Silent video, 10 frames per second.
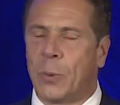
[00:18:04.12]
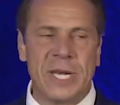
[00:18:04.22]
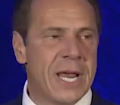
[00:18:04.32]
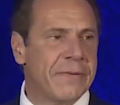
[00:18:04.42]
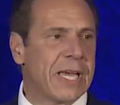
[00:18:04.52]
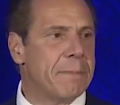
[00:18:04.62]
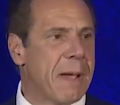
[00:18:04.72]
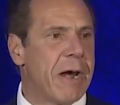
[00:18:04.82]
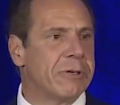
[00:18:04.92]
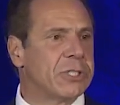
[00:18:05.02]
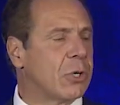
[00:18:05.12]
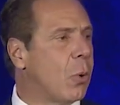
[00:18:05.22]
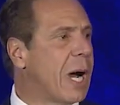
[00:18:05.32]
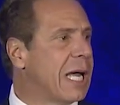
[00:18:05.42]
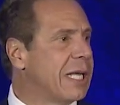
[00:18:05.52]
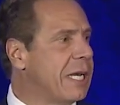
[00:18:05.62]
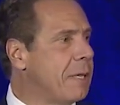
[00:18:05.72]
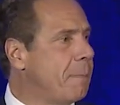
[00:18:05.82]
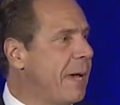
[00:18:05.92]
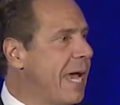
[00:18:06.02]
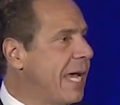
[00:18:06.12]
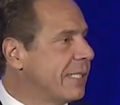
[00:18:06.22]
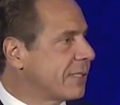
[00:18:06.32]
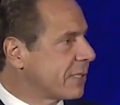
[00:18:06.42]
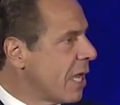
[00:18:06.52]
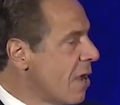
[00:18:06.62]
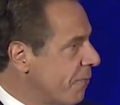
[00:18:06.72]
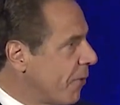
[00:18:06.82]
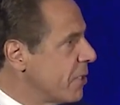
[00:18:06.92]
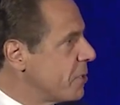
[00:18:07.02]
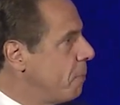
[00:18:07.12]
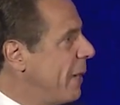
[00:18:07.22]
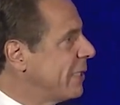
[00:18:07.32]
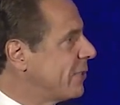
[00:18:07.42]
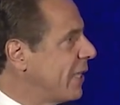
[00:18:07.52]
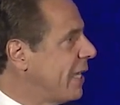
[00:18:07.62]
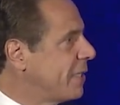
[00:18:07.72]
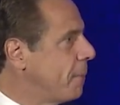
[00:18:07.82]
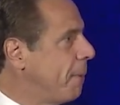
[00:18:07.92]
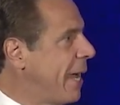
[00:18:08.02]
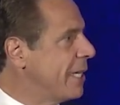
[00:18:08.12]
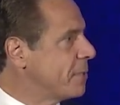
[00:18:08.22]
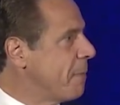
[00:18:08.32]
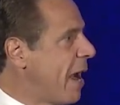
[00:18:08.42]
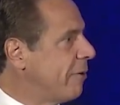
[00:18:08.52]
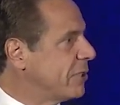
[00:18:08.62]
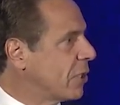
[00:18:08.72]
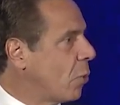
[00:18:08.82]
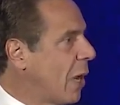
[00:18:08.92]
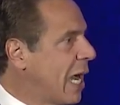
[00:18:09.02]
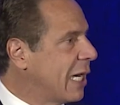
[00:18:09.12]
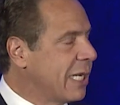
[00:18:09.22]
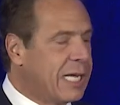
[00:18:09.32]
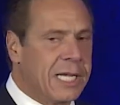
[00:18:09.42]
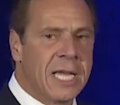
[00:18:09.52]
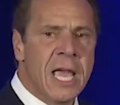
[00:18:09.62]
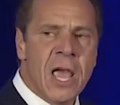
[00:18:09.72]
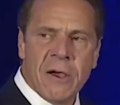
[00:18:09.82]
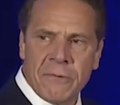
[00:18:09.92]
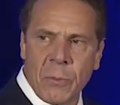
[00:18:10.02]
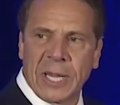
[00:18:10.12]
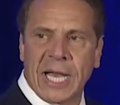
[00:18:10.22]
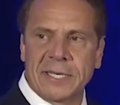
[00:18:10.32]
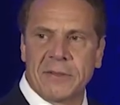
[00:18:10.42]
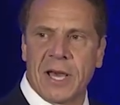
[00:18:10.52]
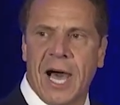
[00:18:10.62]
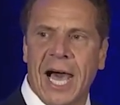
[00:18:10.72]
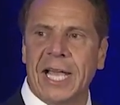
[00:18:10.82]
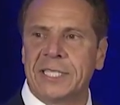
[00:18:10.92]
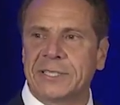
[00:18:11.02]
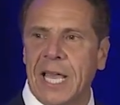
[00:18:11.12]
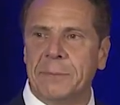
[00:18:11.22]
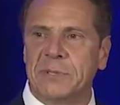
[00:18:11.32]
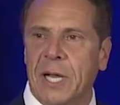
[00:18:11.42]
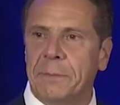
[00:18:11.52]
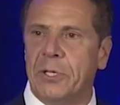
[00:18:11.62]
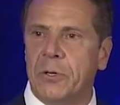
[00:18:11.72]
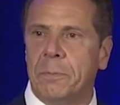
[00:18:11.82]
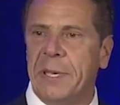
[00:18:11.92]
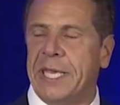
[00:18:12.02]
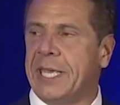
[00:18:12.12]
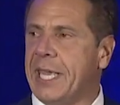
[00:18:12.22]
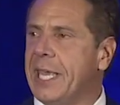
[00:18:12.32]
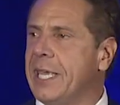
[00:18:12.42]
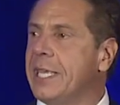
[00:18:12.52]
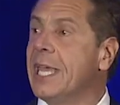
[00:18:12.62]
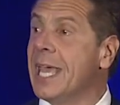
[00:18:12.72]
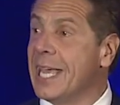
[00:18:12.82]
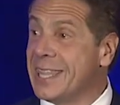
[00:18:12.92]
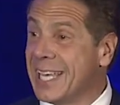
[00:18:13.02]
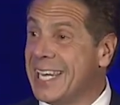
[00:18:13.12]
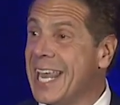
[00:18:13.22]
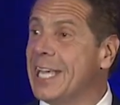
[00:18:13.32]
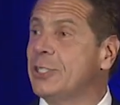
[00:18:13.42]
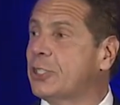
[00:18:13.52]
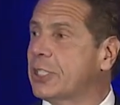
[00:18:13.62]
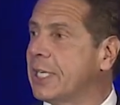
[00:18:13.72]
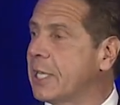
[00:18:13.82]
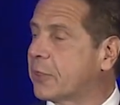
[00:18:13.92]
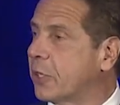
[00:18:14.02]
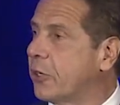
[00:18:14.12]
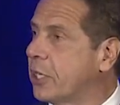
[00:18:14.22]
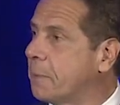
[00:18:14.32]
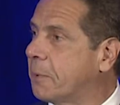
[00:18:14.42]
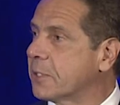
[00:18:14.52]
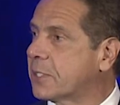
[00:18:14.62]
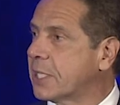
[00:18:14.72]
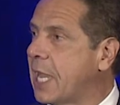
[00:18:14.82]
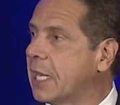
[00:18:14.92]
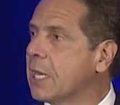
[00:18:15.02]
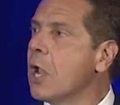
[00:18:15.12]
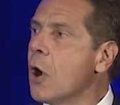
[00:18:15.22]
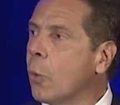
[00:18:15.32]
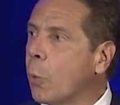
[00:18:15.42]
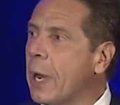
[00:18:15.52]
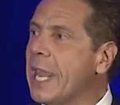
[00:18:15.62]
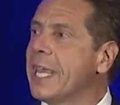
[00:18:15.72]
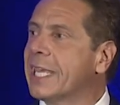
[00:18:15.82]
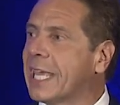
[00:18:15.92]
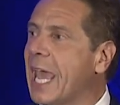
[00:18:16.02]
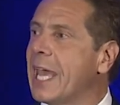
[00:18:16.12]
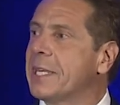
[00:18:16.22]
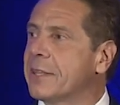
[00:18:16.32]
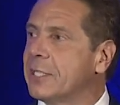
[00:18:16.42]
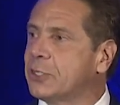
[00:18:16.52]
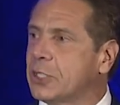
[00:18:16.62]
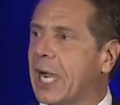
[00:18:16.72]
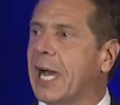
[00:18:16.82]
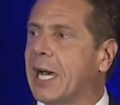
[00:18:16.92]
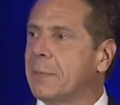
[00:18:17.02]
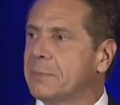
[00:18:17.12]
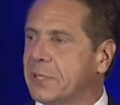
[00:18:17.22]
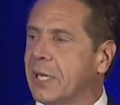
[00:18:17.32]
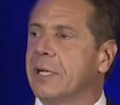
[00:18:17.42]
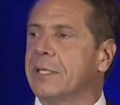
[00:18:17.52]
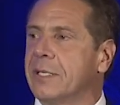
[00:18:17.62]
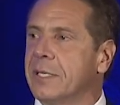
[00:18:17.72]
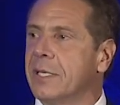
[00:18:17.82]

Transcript: we'd never get marriage equality passed. First big state to pass marriage equality. We got the highest MWBE in the nation at 30%. We get the job done